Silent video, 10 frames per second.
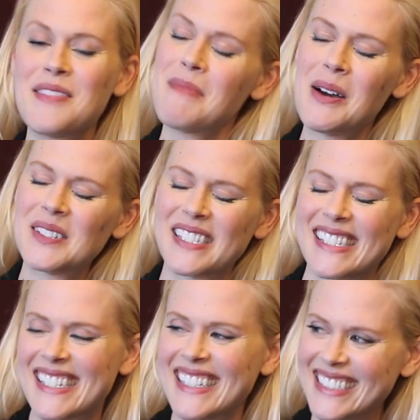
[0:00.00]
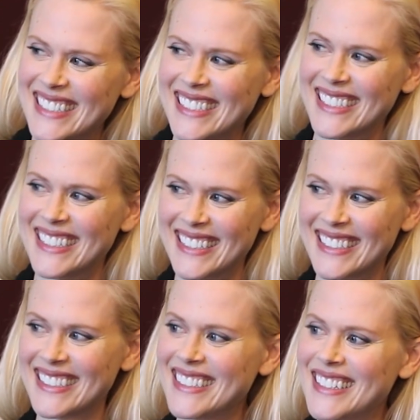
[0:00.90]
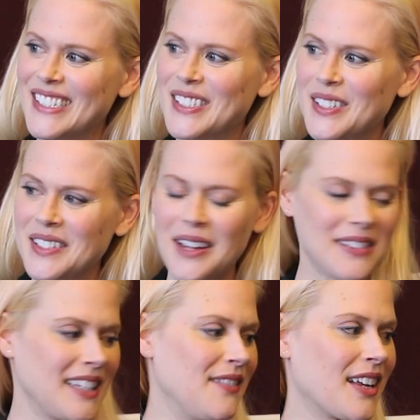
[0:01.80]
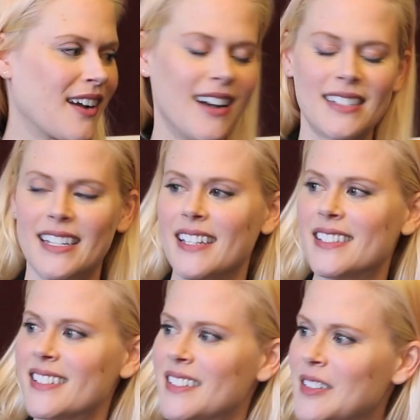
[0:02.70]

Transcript: the most. So it's not really even a contest.